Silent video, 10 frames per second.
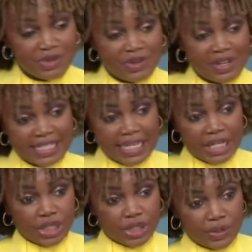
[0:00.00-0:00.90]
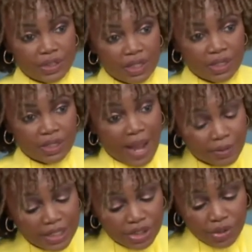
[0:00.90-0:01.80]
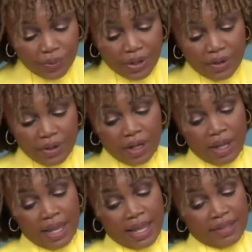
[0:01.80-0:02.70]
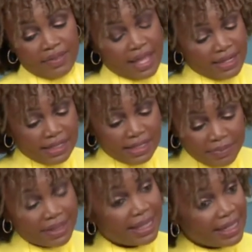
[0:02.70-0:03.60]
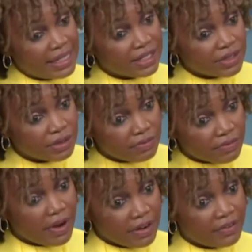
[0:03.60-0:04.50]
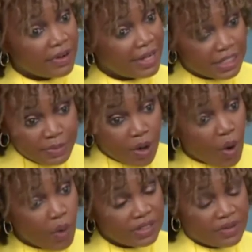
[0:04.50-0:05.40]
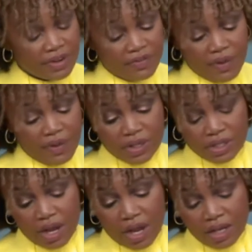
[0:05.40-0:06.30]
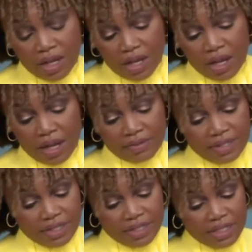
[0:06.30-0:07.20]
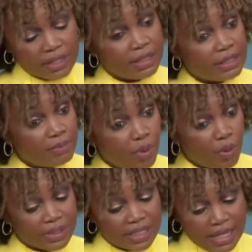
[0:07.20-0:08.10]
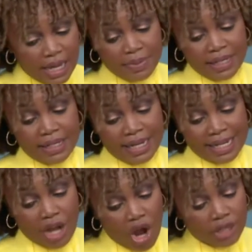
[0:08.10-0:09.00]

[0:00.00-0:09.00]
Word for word: And when you're speaking about violence against women's and women and girls, he's talking about you allowing men that describe themselves